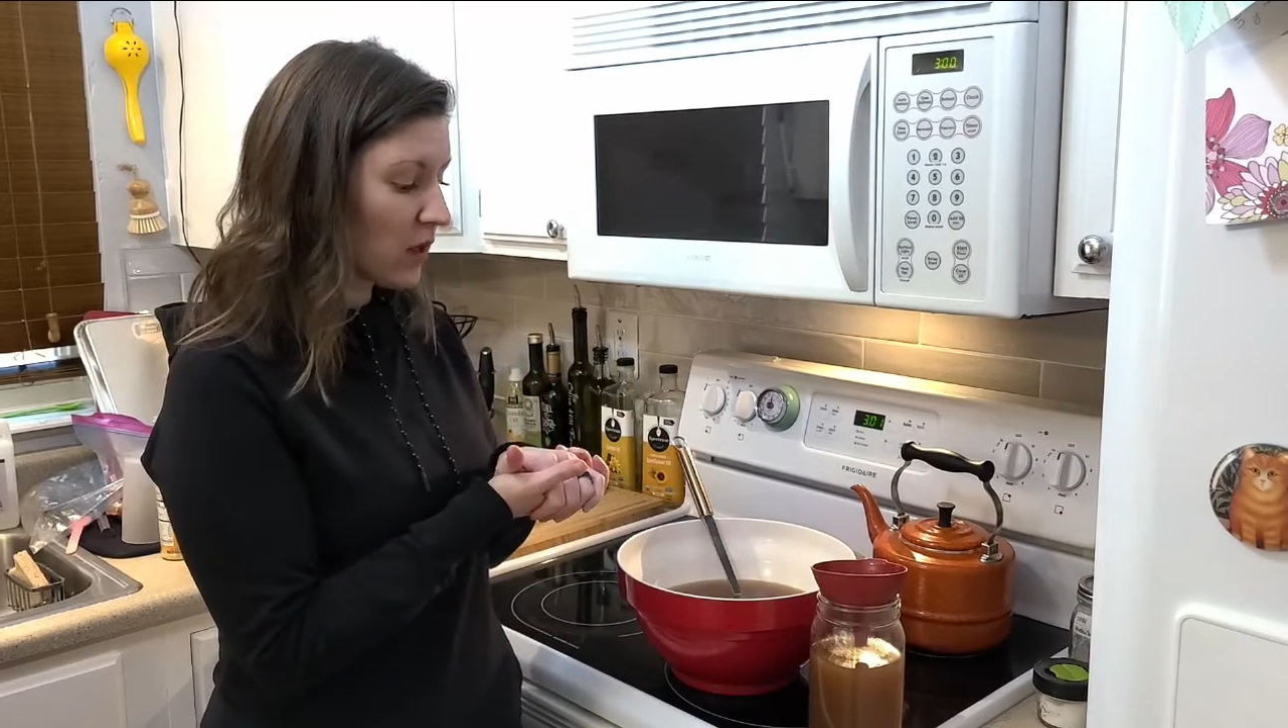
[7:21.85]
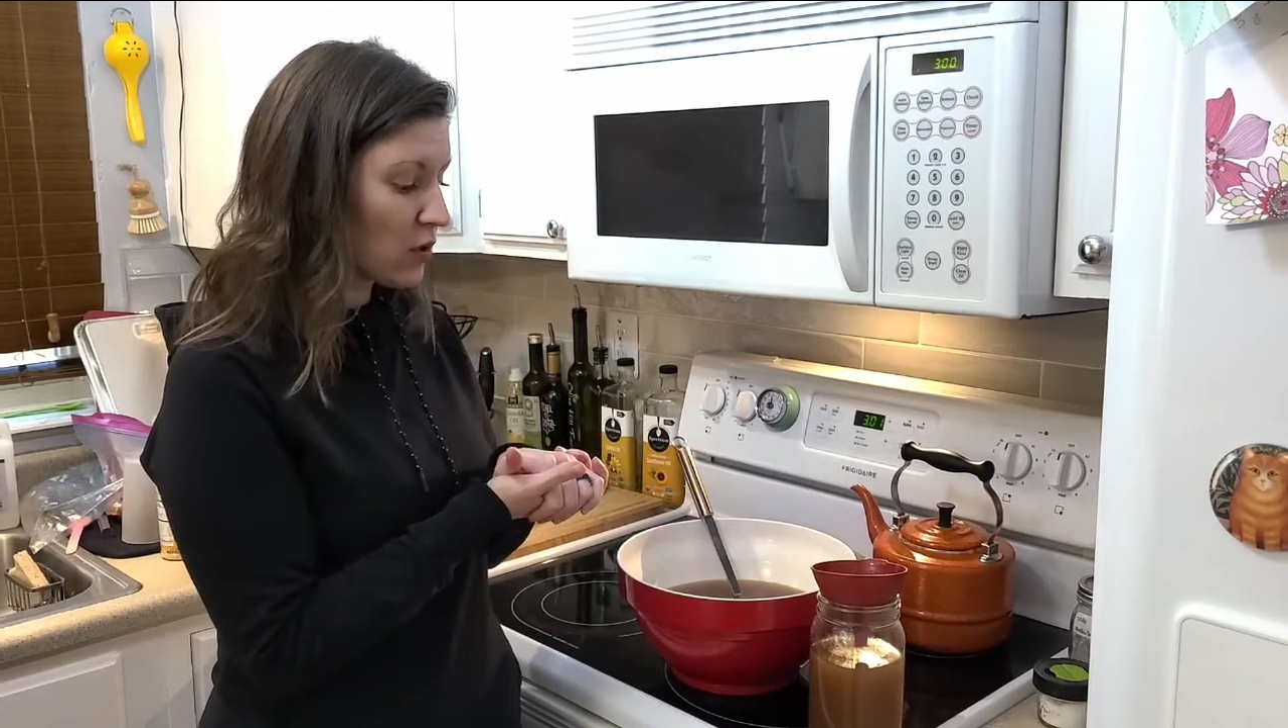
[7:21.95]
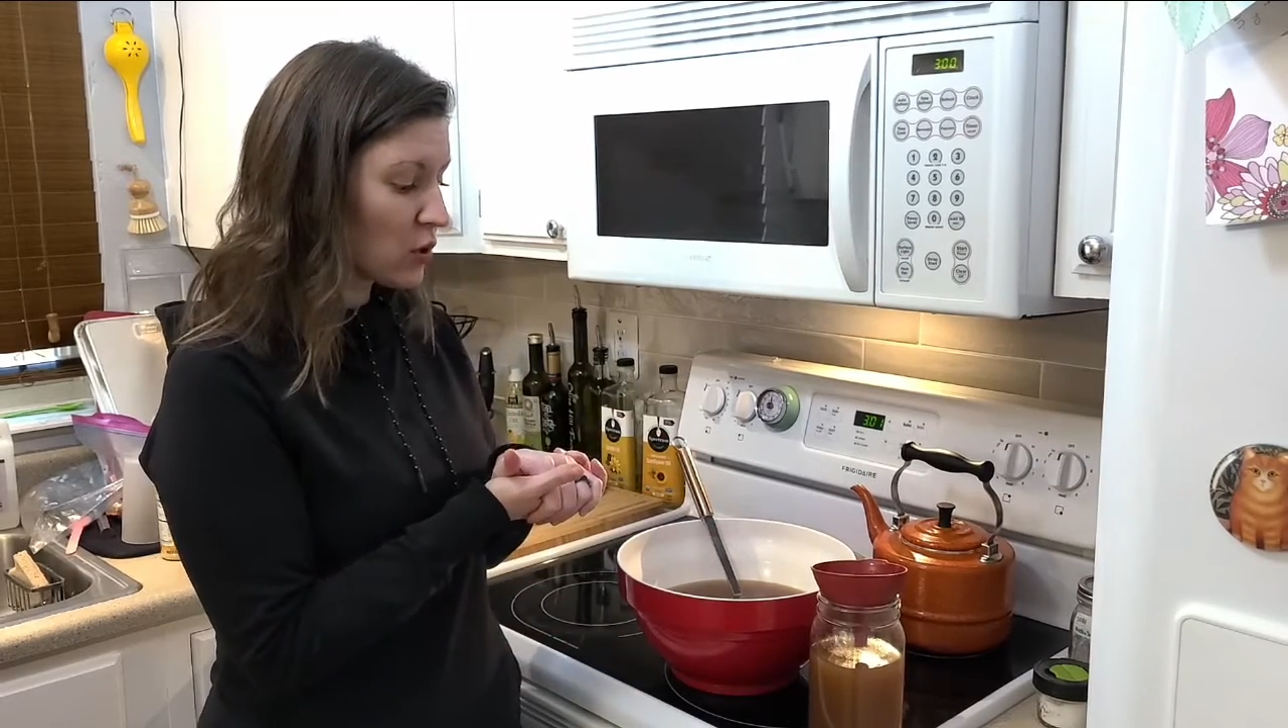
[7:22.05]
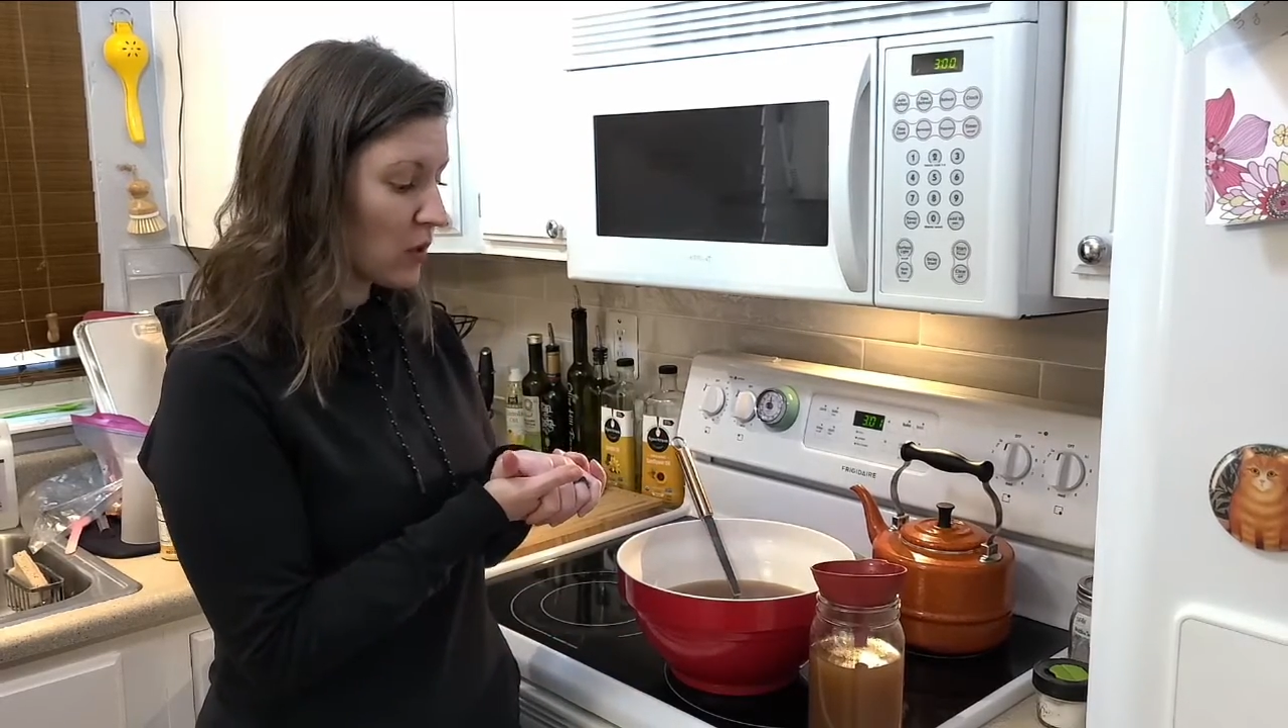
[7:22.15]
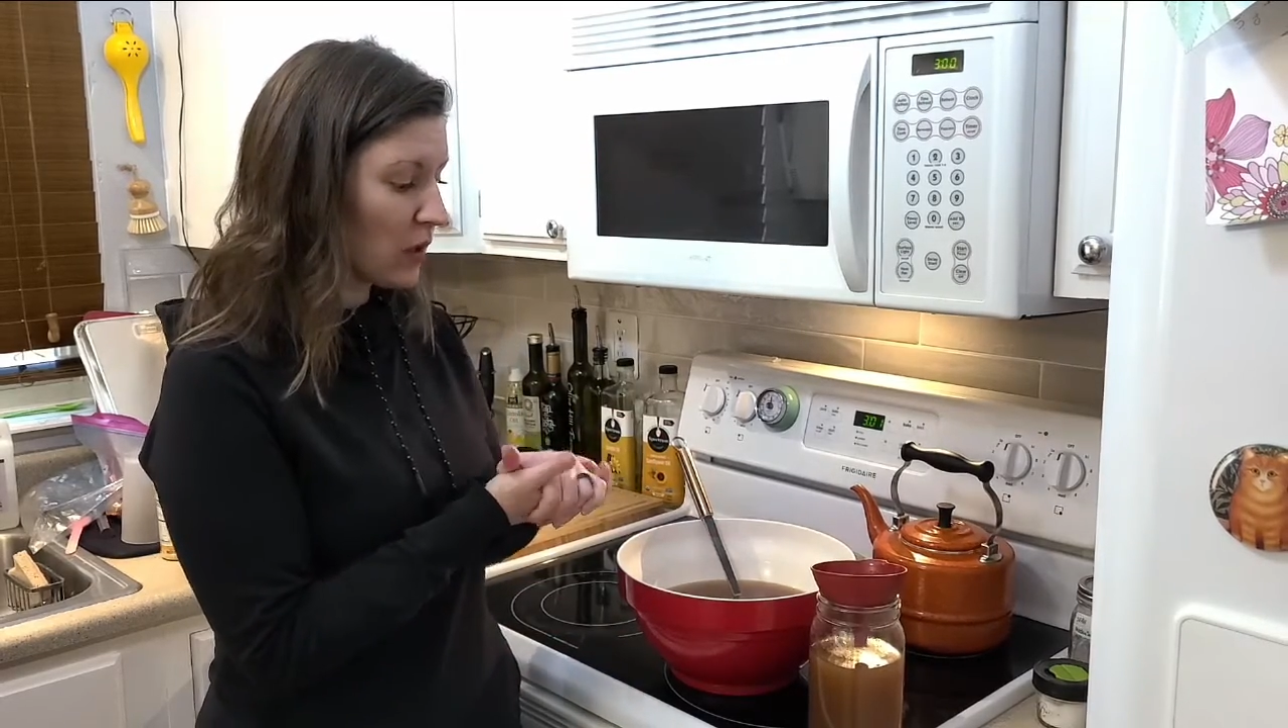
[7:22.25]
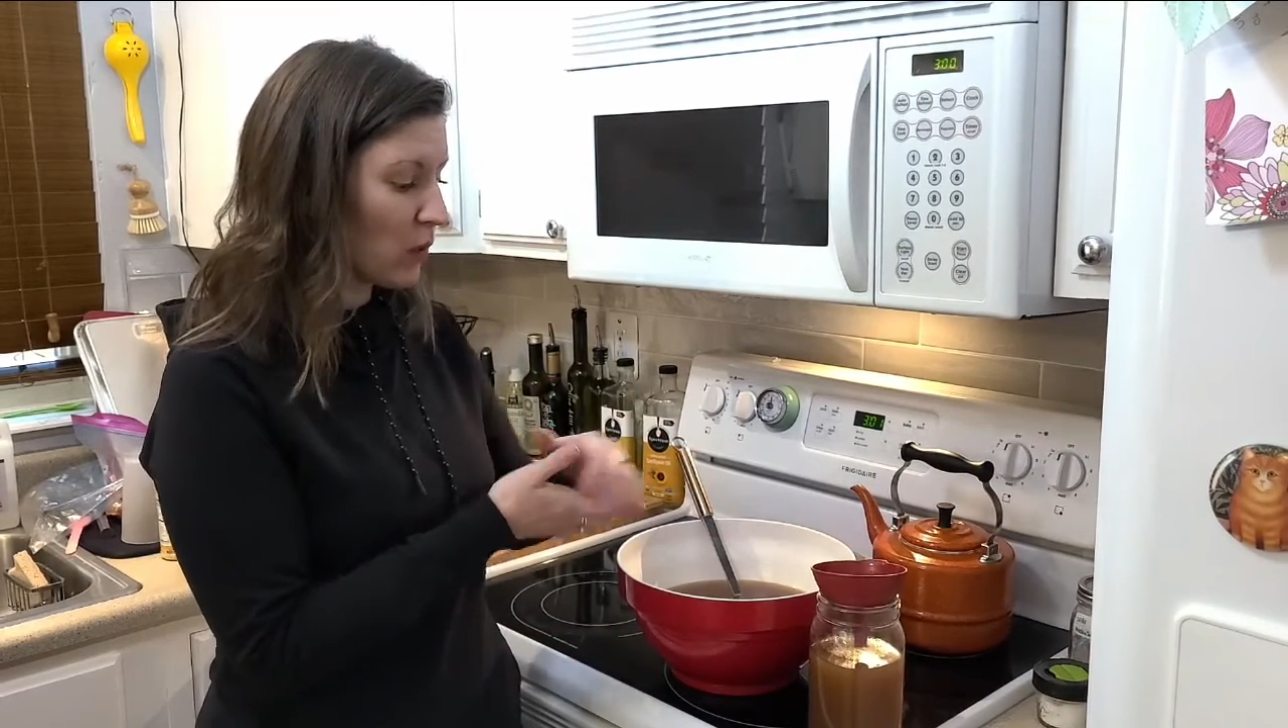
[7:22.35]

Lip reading: you're doing